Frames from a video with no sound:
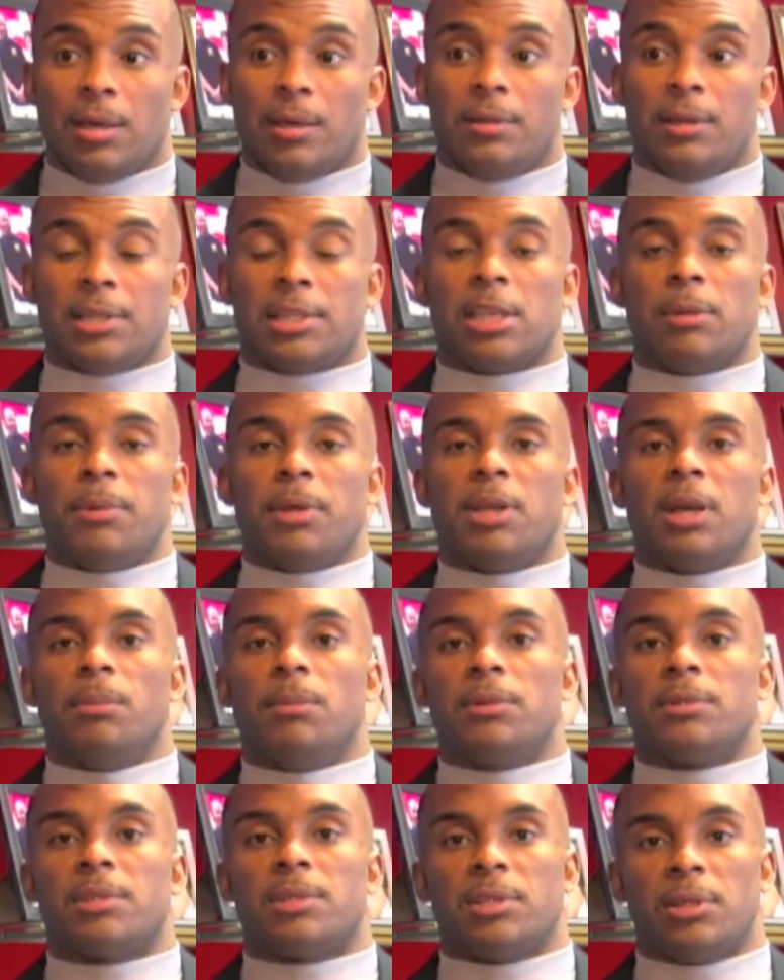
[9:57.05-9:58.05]
This can become
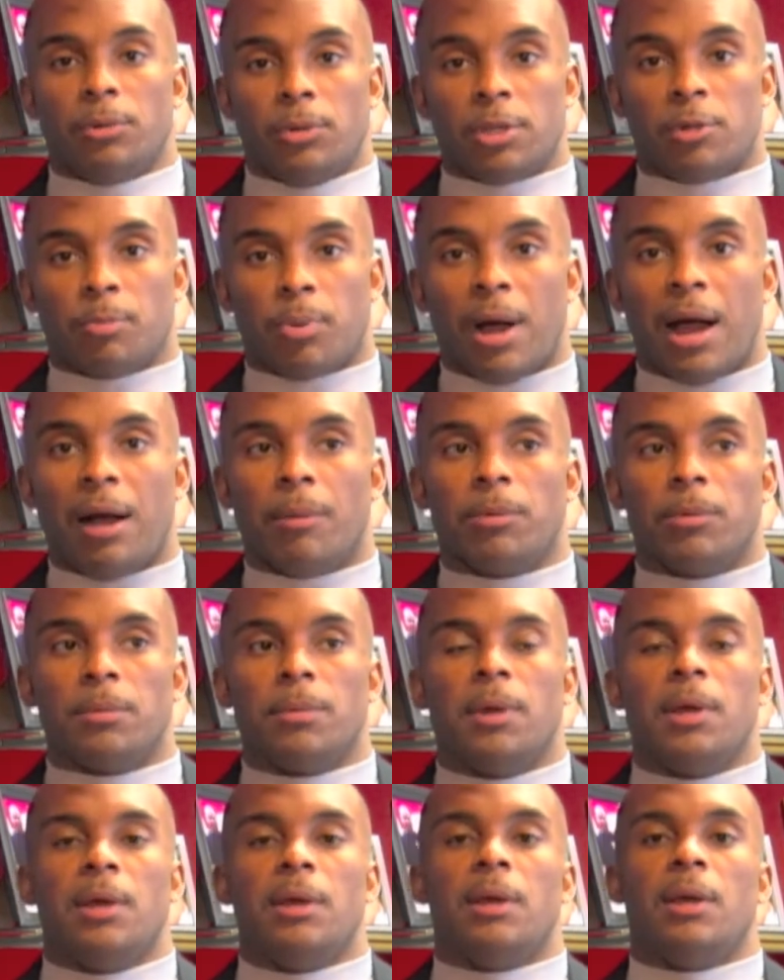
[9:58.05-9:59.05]
a serious
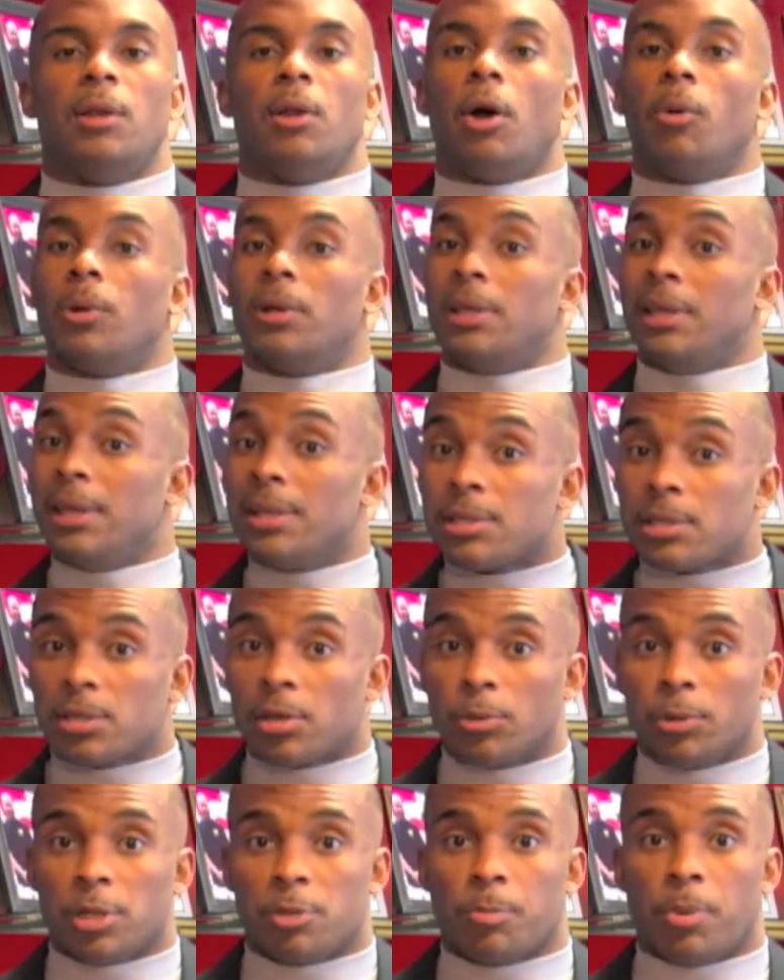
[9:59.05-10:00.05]
problem. It already is a
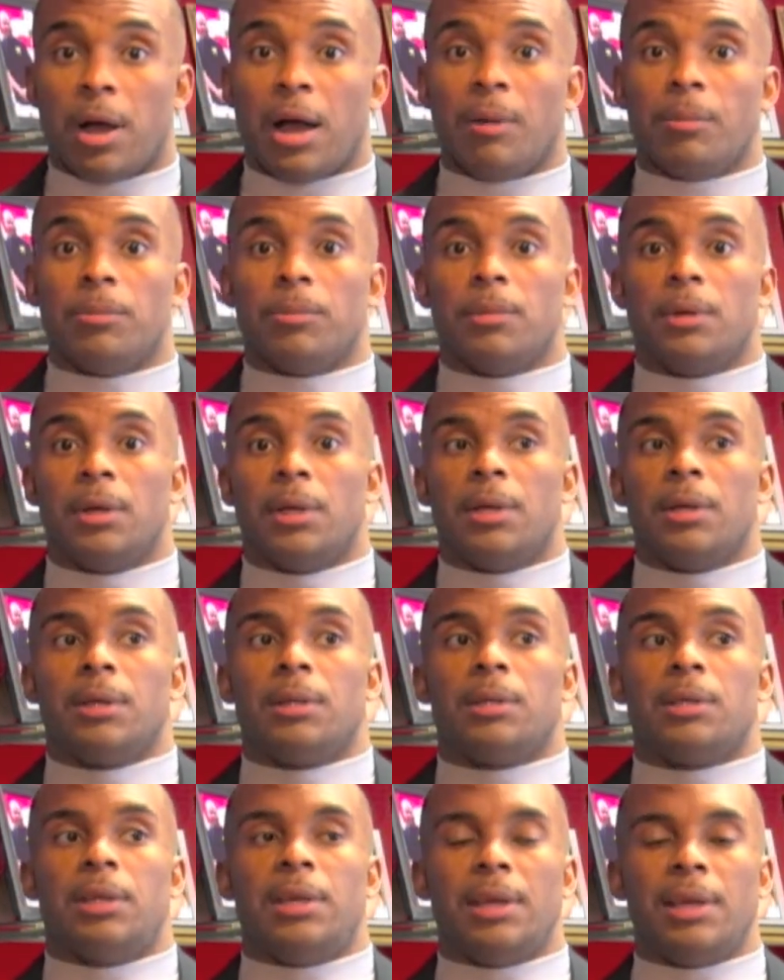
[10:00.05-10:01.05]
serious problem.
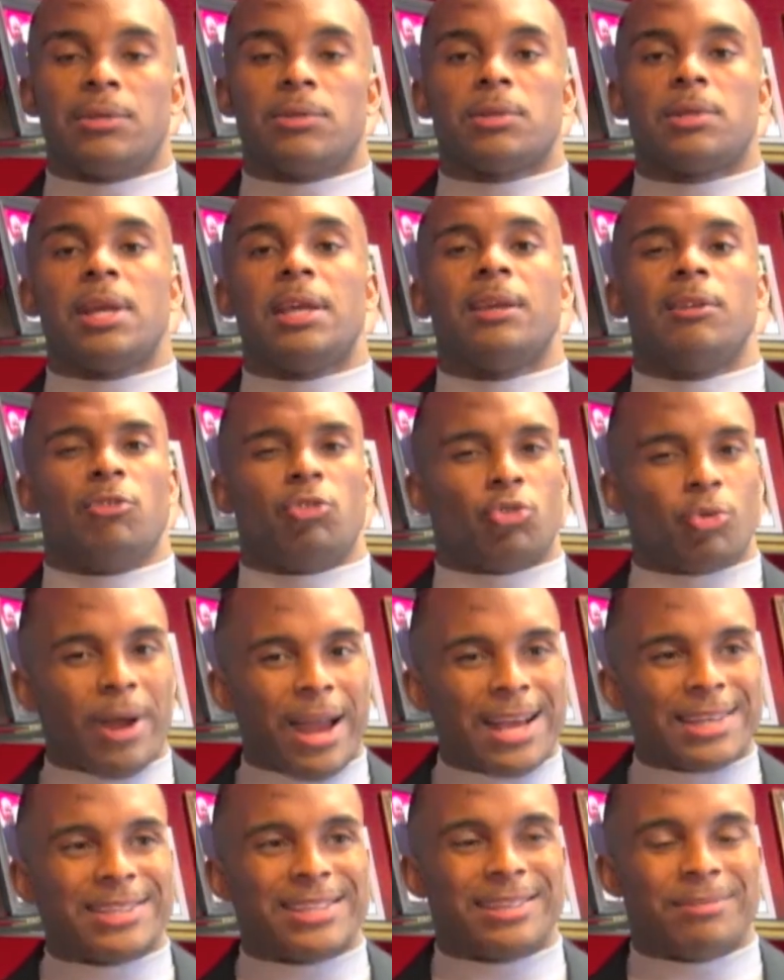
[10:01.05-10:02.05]
Kids are taking
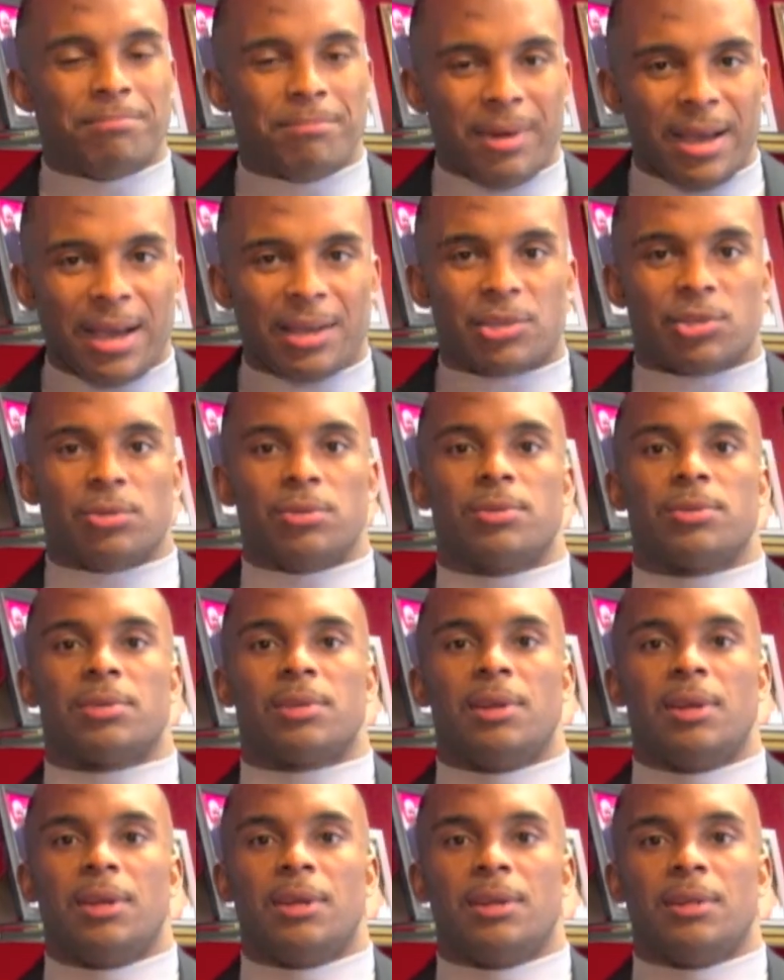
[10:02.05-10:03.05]
drastic measures